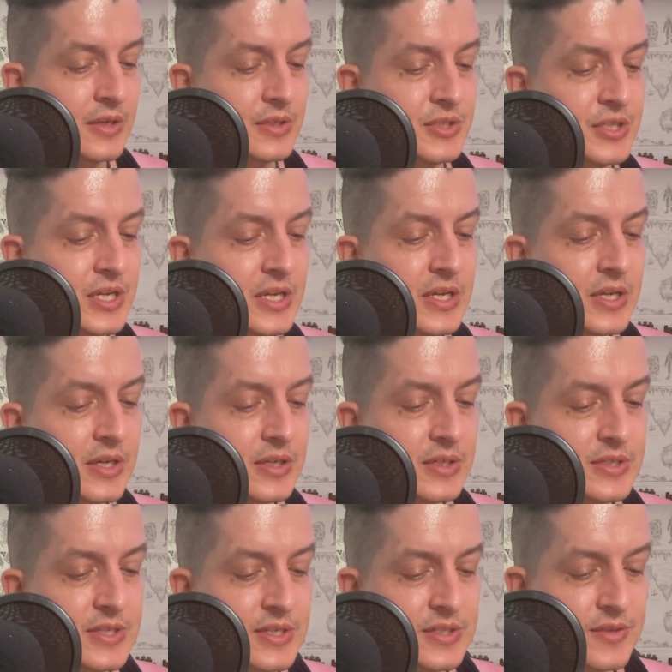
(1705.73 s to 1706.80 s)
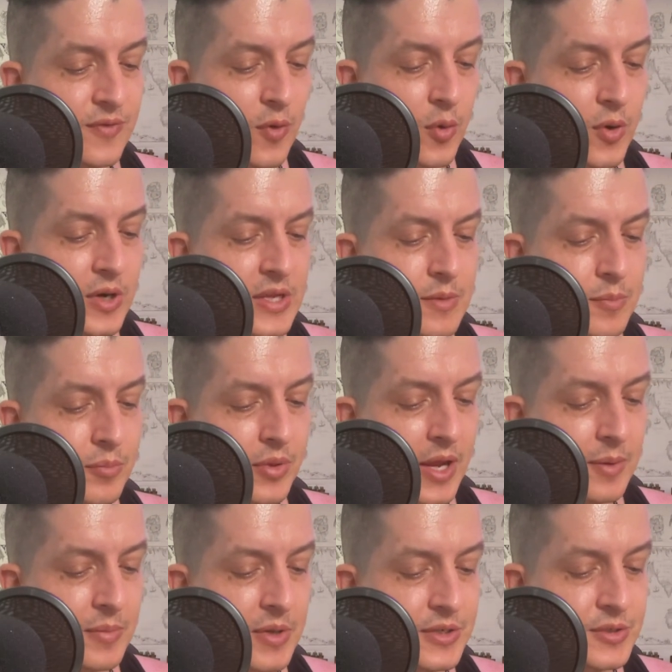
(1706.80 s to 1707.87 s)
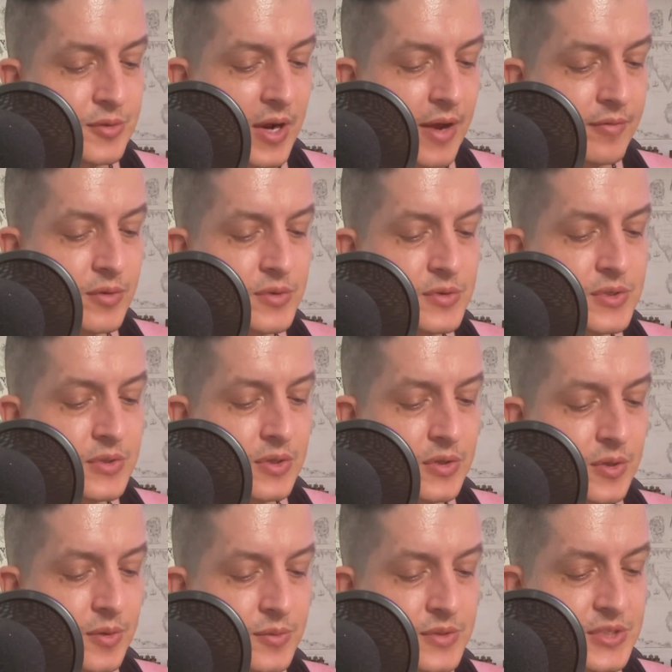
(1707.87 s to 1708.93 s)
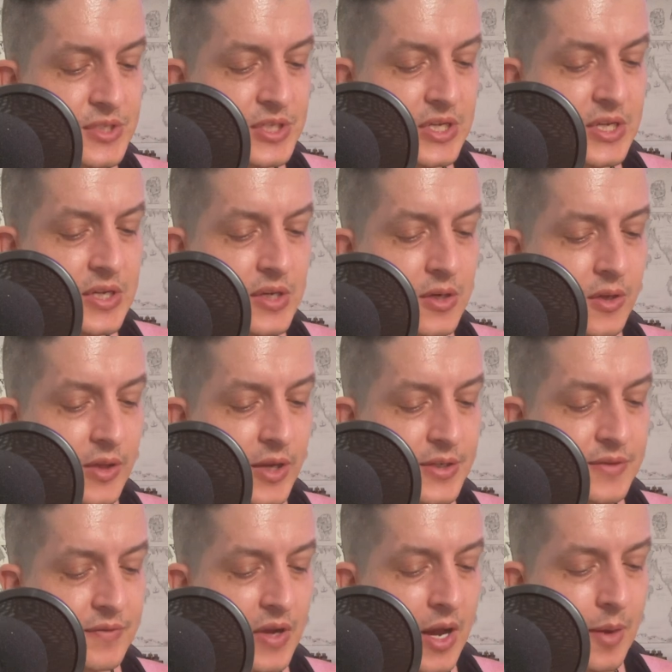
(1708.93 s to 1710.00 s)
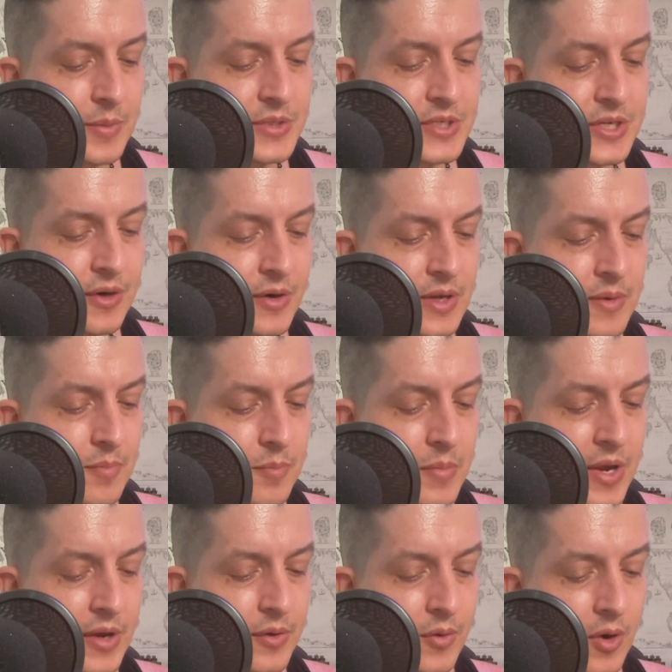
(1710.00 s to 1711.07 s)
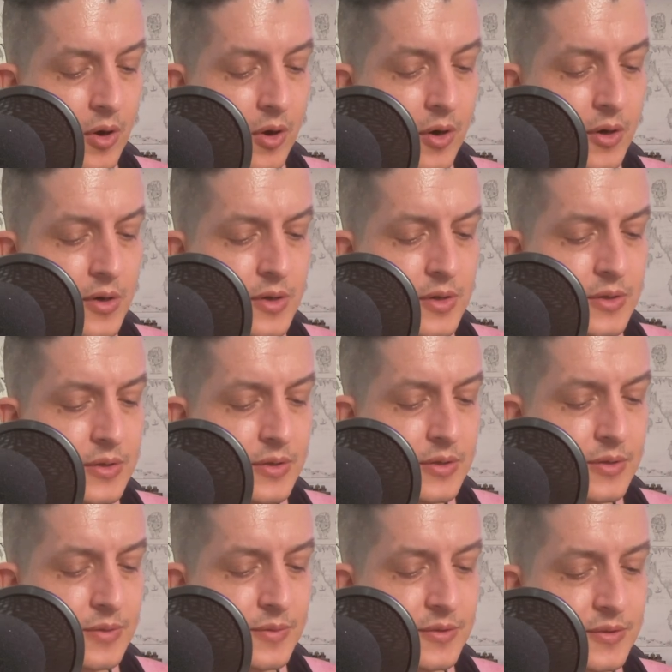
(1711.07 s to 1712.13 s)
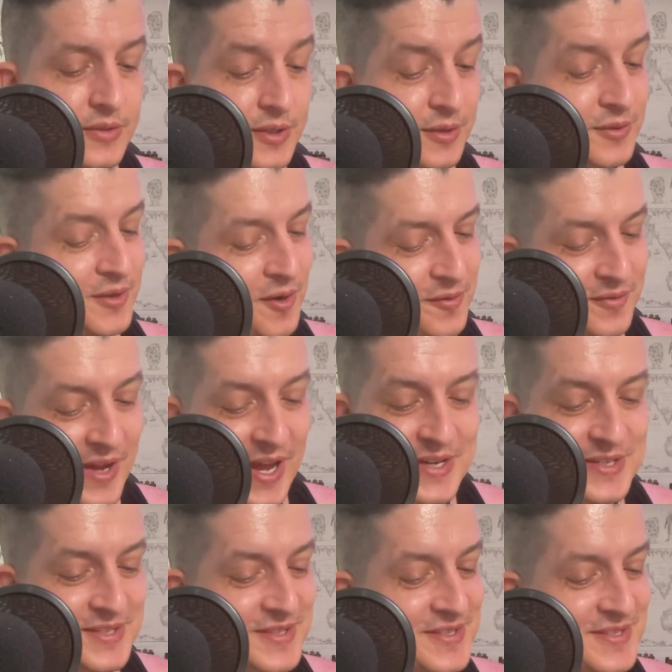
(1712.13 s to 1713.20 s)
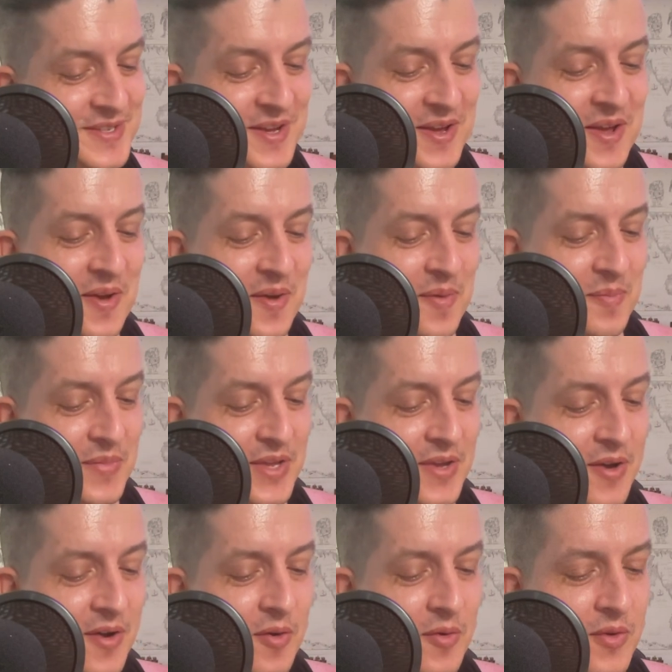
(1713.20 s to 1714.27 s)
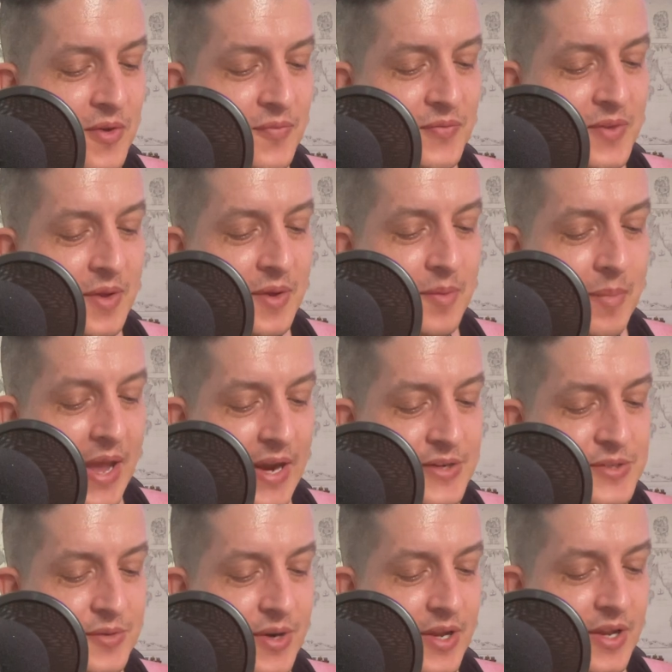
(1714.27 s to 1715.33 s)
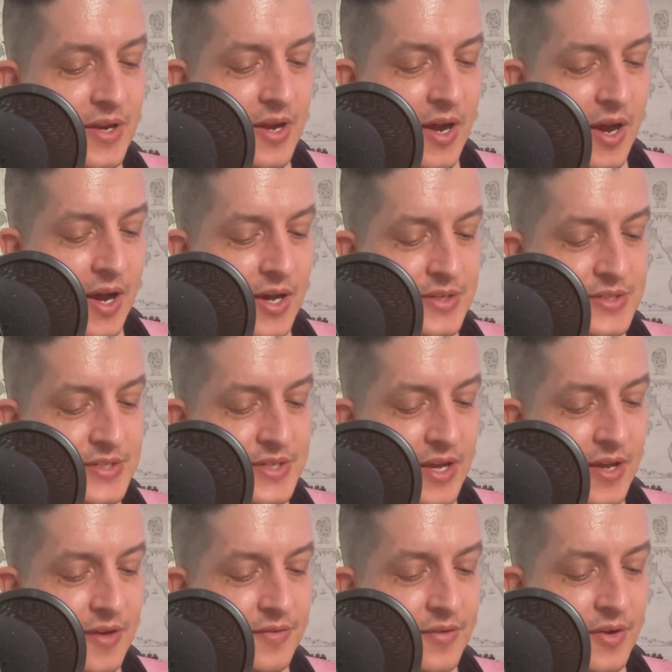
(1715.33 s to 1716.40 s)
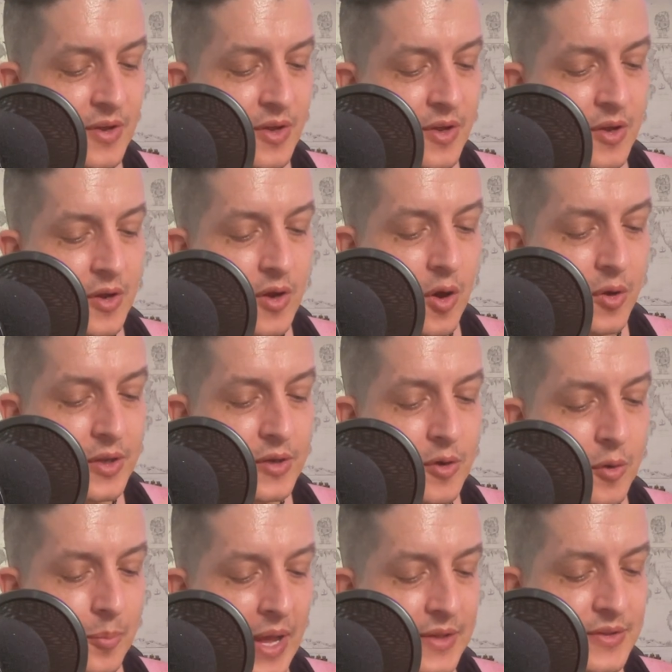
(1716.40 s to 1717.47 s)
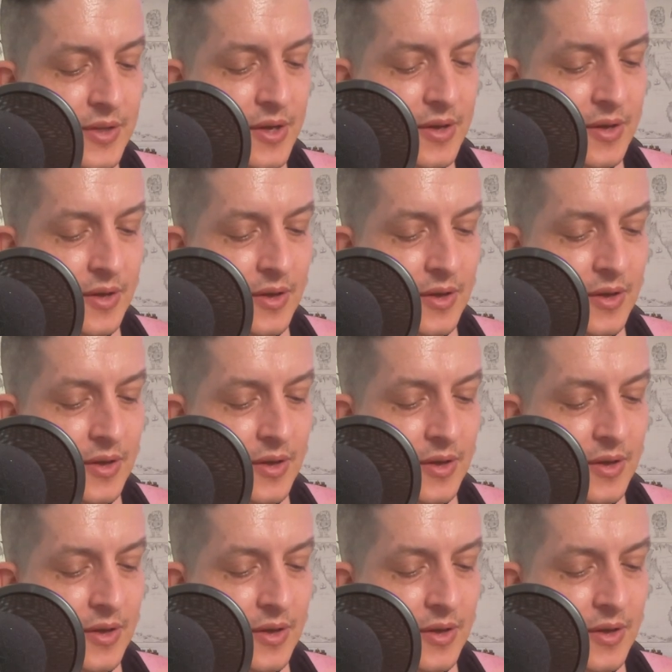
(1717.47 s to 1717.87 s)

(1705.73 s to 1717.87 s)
Jink640, Blind Man Travels, Jones G, Collective Commentary, Michael R, Dildo Vagins, Mio, Max Ren, Ozdev, Colin Copata,